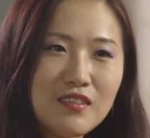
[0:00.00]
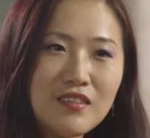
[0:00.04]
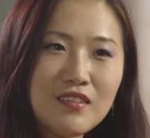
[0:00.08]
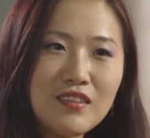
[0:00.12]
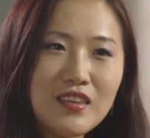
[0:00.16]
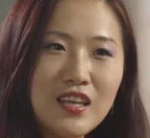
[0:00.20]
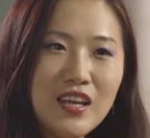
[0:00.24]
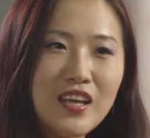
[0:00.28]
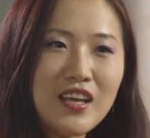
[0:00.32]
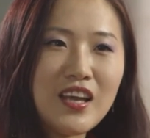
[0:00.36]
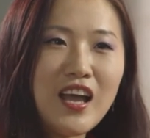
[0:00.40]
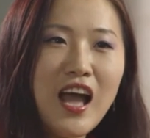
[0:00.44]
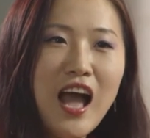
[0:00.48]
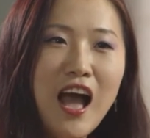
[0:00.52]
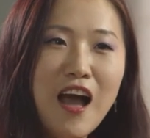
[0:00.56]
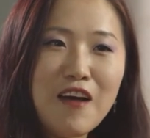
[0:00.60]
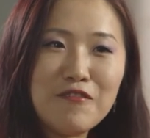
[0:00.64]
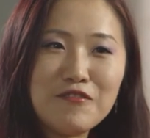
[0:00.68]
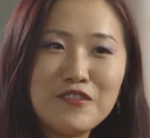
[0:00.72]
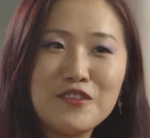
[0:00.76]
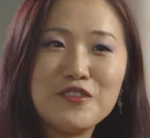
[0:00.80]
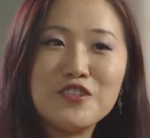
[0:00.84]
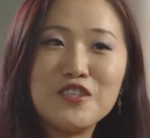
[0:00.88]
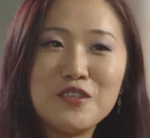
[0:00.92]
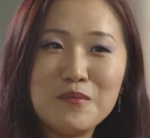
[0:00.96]
They have
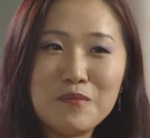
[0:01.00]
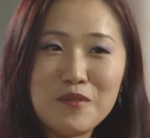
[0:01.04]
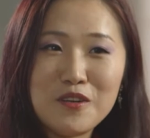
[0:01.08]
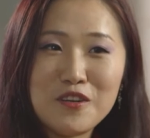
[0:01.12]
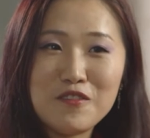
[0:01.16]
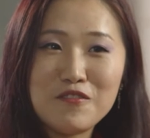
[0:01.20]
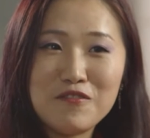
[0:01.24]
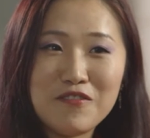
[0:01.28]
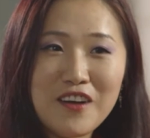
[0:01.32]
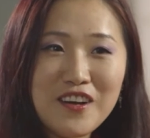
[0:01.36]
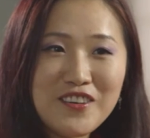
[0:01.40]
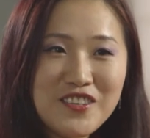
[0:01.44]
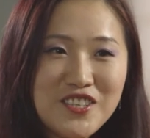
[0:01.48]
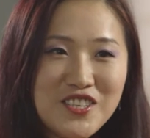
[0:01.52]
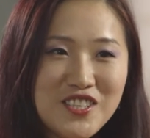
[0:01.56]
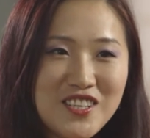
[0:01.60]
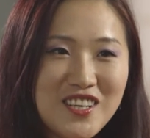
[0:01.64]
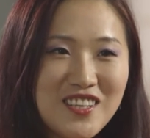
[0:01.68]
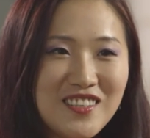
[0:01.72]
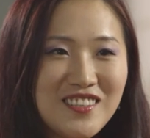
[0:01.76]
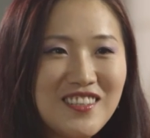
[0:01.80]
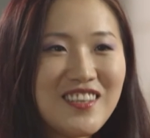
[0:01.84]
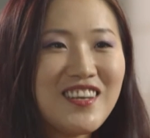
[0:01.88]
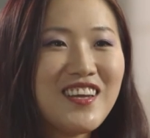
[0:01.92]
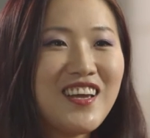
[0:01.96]
the similar
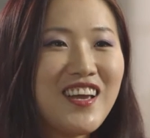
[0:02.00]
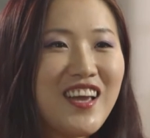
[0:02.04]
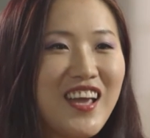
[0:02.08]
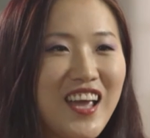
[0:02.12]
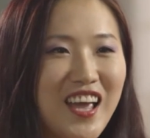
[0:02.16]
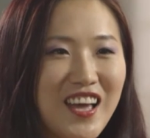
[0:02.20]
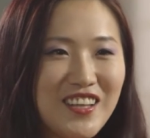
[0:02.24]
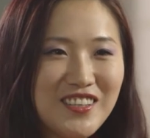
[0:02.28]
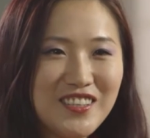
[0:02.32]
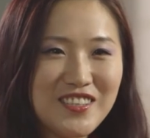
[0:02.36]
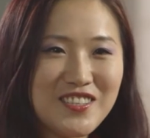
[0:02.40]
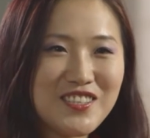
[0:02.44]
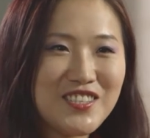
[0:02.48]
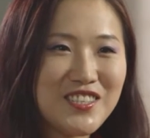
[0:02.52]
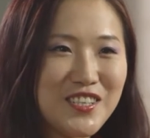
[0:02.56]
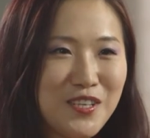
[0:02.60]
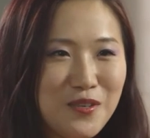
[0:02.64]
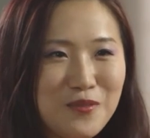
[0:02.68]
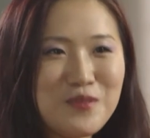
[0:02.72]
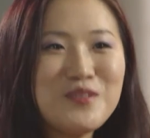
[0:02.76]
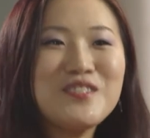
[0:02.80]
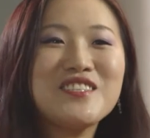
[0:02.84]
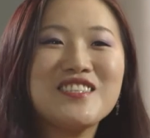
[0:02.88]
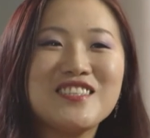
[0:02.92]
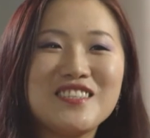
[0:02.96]
function and the
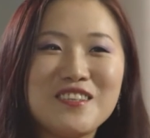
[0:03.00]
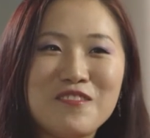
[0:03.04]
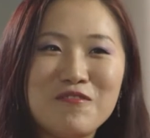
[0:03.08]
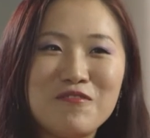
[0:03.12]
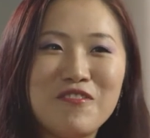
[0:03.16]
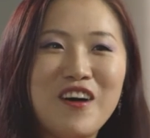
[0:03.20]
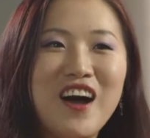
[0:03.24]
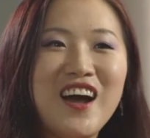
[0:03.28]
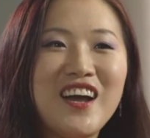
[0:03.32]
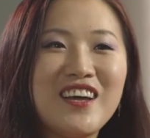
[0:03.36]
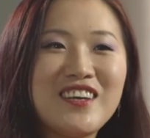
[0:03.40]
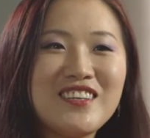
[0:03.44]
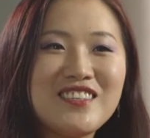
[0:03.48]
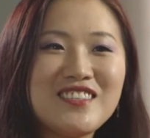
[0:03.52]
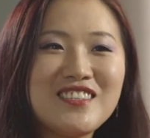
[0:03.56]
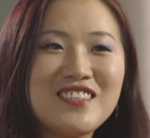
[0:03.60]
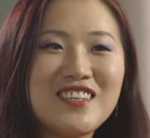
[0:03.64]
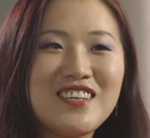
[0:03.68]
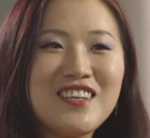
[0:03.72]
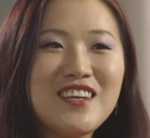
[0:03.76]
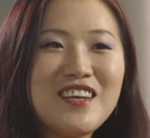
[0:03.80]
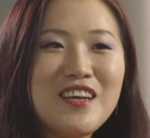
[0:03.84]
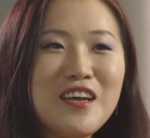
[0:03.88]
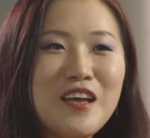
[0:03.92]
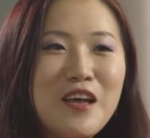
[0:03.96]
sequence defined.
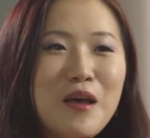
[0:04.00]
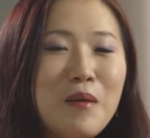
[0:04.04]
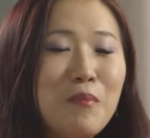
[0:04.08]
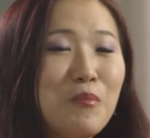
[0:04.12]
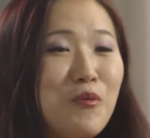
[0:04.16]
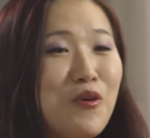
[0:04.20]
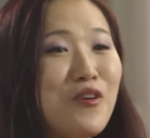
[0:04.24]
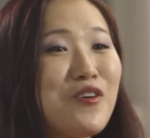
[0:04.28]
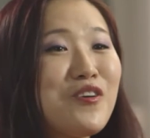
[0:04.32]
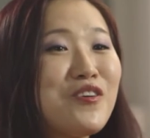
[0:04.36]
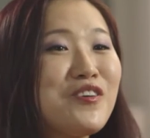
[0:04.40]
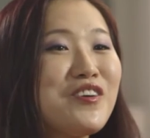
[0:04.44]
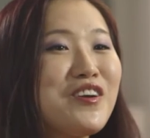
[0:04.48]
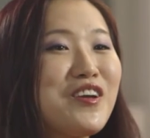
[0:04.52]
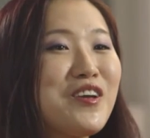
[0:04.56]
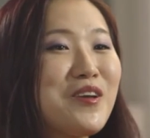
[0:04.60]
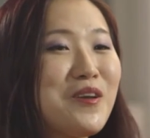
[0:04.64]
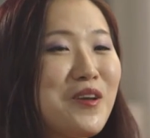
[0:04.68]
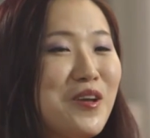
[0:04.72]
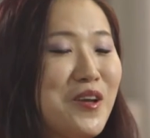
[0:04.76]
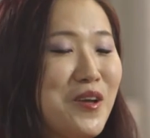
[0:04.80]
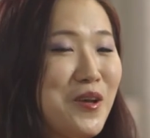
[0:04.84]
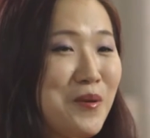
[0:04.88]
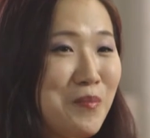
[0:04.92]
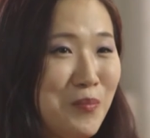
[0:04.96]
More
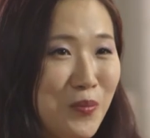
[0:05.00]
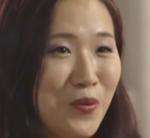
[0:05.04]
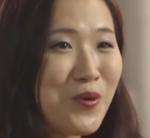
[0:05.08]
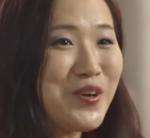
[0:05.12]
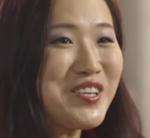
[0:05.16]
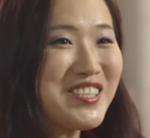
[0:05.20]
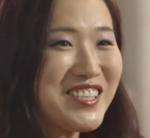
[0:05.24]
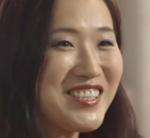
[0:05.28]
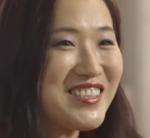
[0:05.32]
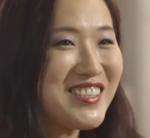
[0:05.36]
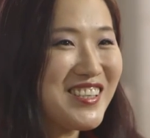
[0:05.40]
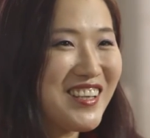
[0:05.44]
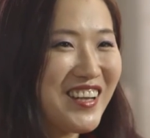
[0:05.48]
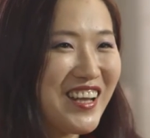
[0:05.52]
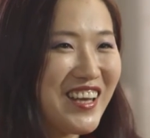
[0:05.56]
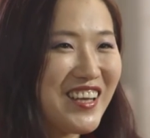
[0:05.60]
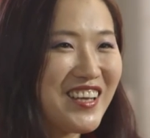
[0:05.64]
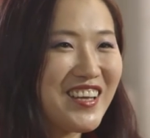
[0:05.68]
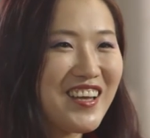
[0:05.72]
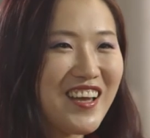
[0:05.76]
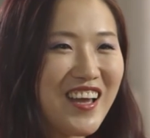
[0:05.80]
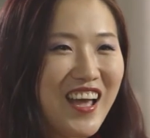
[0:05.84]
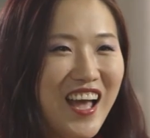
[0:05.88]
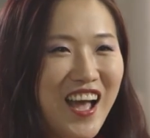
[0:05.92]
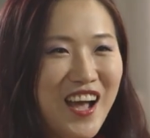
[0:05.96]
importantly,
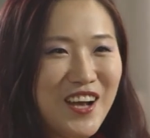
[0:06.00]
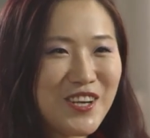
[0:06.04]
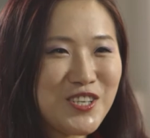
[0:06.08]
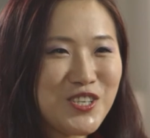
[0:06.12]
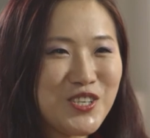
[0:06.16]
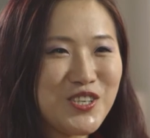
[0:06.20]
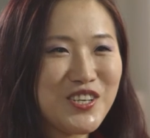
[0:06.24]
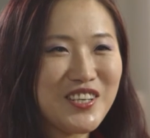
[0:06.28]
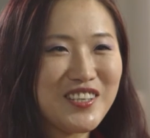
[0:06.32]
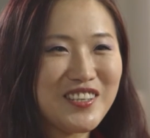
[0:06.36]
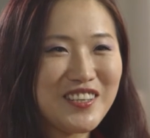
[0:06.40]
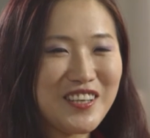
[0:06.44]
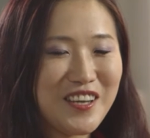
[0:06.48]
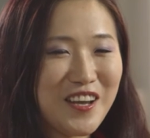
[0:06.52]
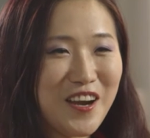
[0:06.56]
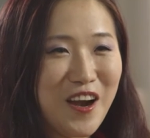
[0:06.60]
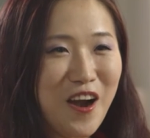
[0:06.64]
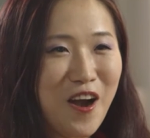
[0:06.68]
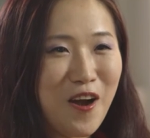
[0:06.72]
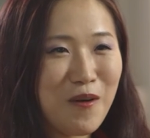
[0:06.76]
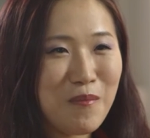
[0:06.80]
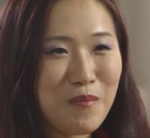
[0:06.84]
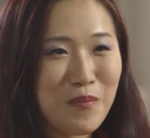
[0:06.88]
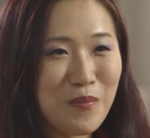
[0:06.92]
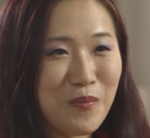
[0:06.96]
actually, they
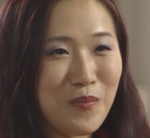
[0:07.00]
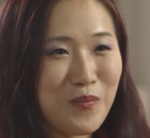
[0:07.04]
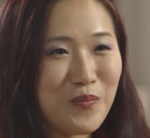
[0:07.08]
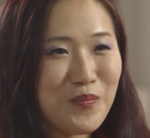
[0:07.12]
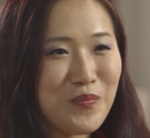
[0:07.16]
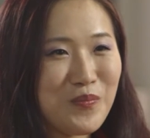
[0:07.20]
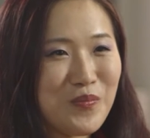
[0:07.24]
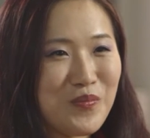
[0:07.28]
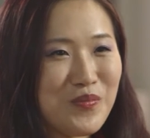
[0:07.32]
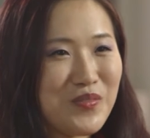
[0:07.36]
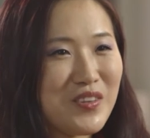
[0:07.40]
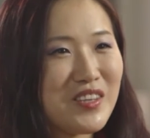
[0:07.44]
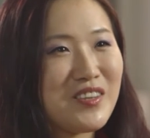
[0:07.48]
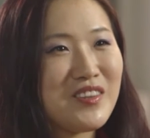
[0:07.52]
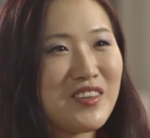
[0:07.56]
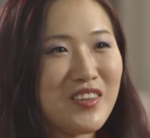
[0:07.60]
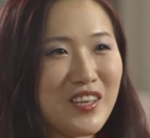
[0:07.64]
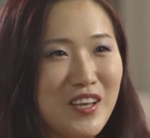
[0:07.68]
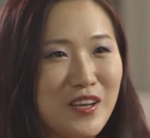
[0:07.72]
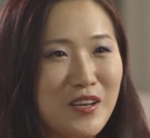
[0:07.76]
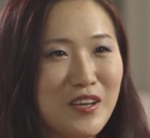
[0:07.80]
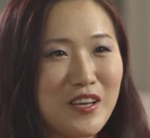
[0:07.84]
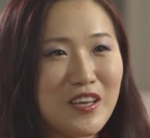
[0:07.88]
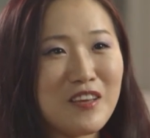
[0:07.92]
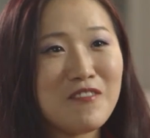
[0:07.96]
are
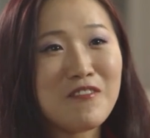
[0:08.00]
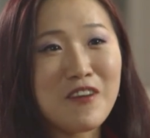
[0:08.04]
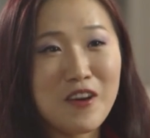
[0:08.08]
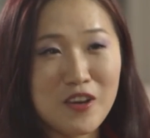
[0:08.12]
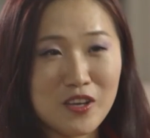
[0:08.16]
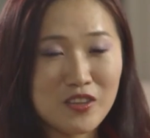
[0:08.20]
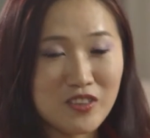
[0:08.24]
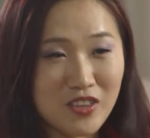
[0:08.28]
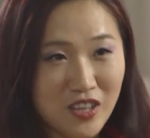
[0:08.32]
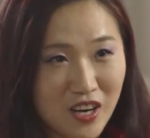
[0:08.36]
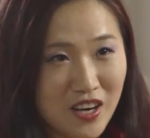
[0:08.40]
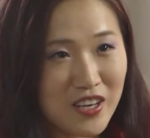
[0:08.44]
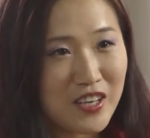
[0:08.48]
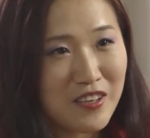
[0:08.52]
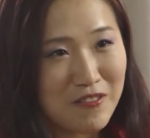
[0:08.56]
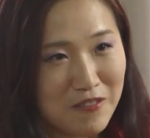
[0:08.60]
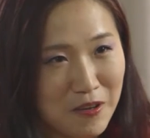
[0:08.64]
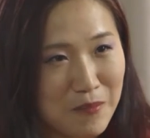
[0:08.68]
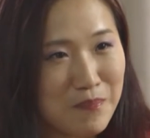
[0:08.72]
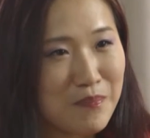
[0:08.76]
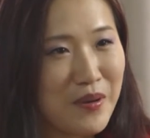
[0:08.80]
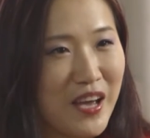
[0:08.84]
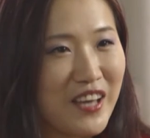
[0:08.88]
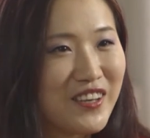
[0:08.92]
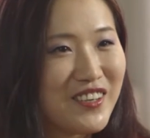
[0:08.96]
even
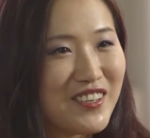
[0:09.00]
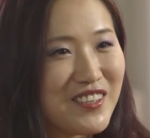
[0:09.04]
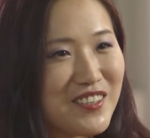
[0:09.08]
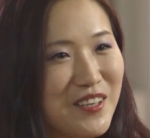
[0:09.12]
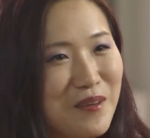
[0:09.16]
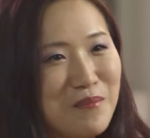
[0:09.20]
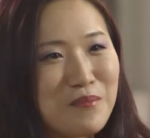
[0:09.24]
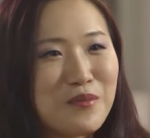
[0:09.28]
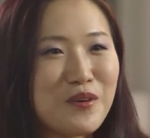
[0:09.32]
better than